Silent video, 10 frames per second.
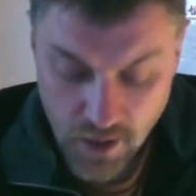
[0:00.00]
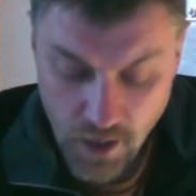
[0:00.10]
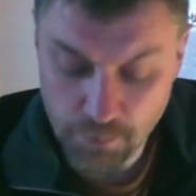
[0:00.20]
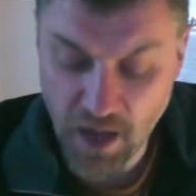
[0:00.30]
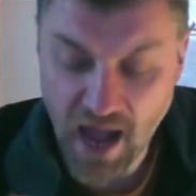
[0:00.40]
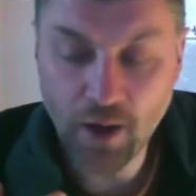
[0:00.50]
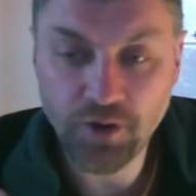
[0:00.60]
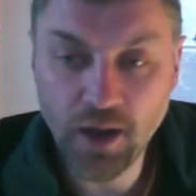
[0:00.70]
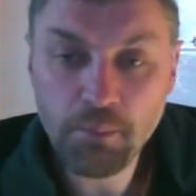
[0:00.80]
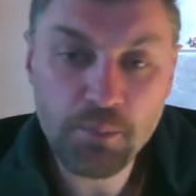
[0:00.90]
But
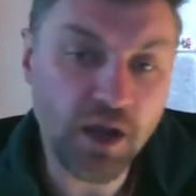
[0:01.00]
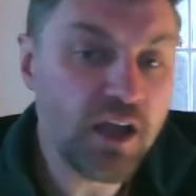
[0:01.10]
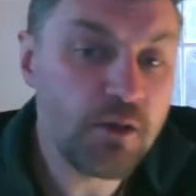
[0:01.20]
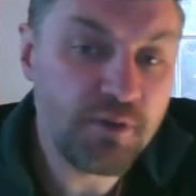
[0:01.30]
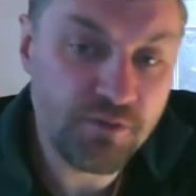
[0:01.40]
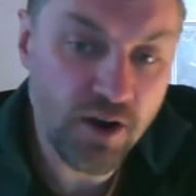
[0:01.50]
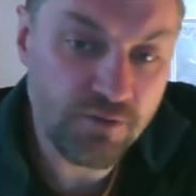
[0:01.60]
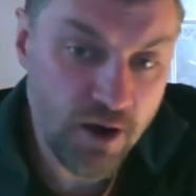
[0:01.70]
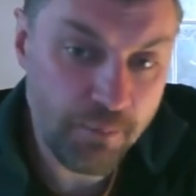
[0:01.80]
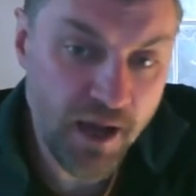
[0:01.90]
outnumbering can be very, very
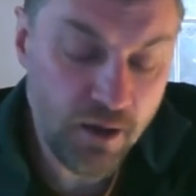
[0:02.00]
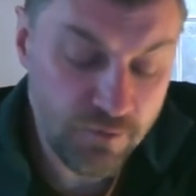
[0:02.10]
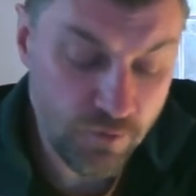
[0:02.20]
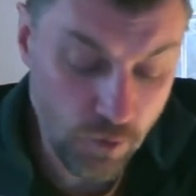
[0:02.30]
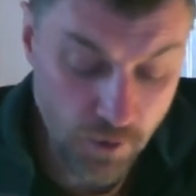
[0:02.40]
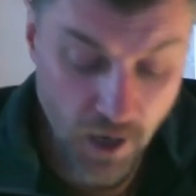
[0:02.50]
powerful.